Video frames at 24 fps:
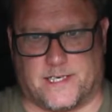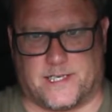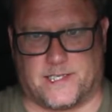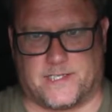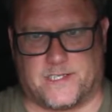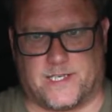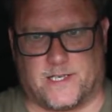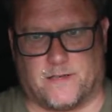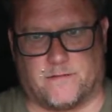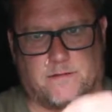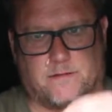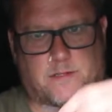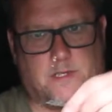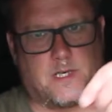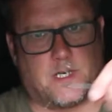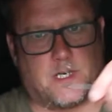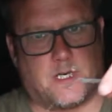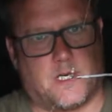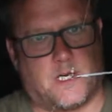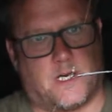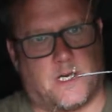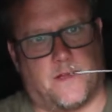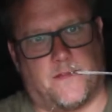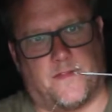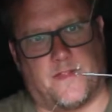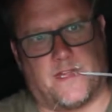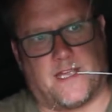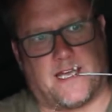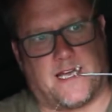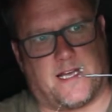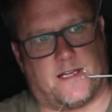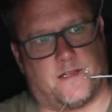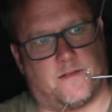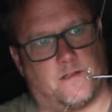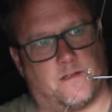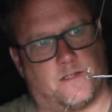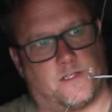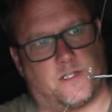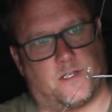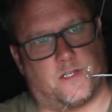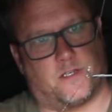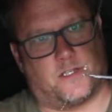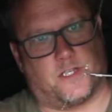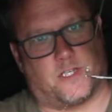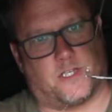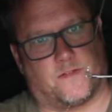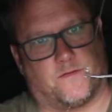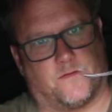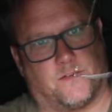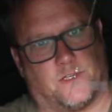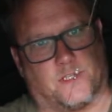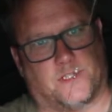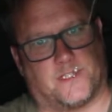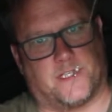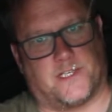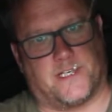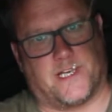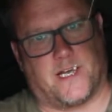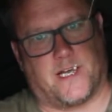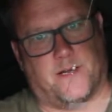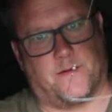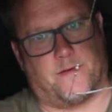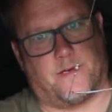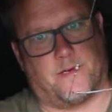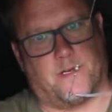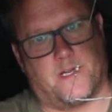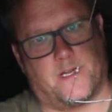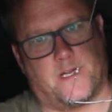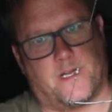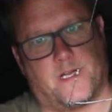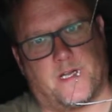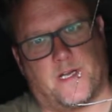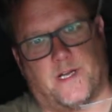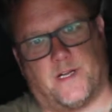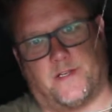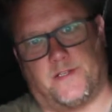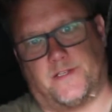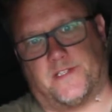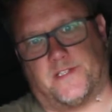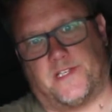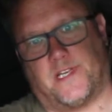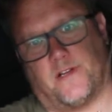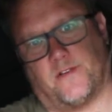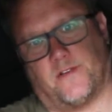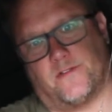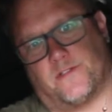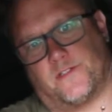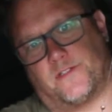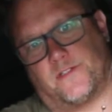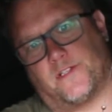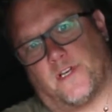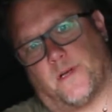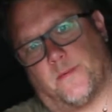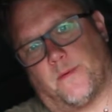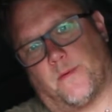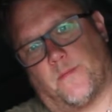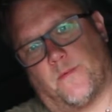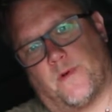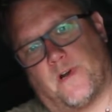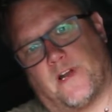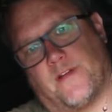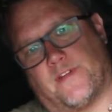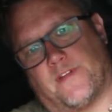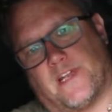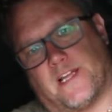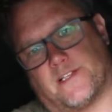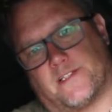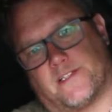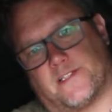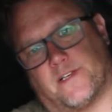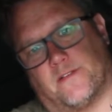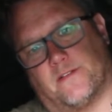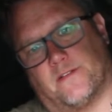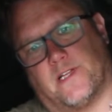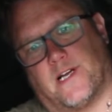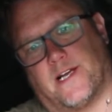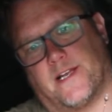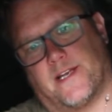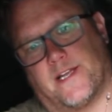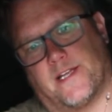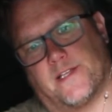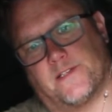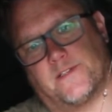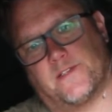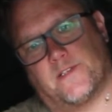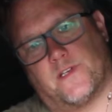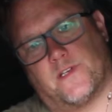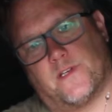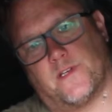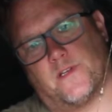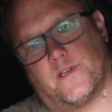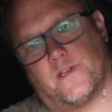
the silt, and that should just flutter down and sit on the top of wherever that silt line is.